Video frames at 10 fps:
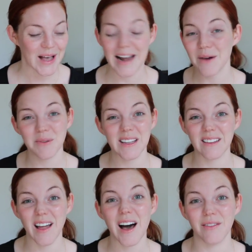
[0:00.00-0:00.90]
And I really
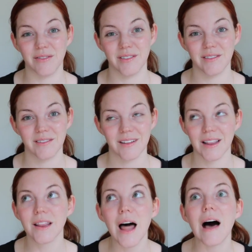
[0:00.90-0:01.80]

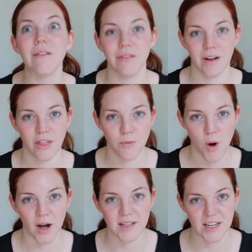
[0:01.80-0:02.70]
love the
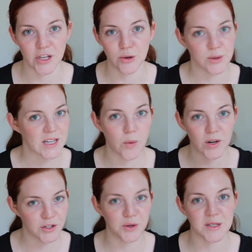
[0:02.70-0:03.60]
products I use. I
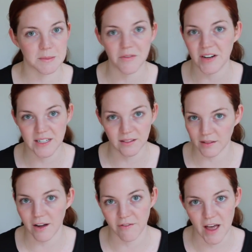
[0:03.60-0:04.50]
wouldn't use them if I didn't
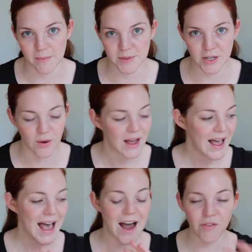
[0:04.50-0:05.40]
love them. So
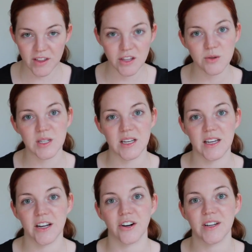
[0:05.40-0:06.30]
everything you see
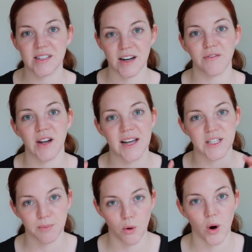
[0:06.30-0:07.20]
here is stuff that I
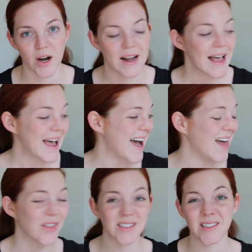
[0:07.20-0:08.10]
support,
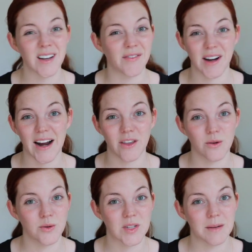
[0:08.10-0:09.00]
and this is stuff that I
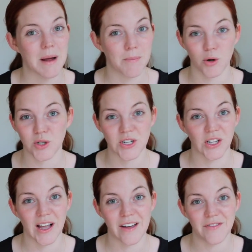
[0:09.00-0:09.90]
use in my
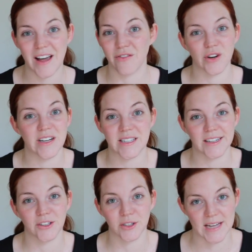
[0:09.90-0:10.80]
personal life every
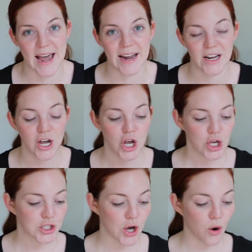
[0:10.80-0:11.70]
single day.
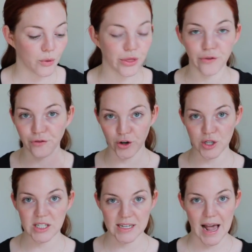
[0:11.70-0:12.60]
So the
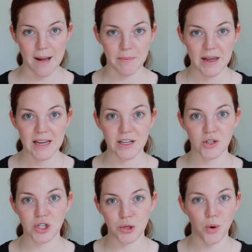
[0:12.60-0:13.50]
first step
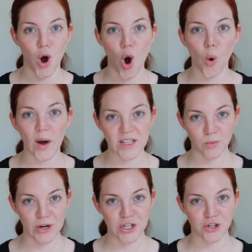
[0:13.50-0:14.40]
is to always
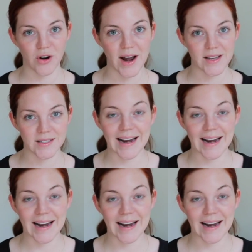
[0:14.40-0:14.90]
moisturize.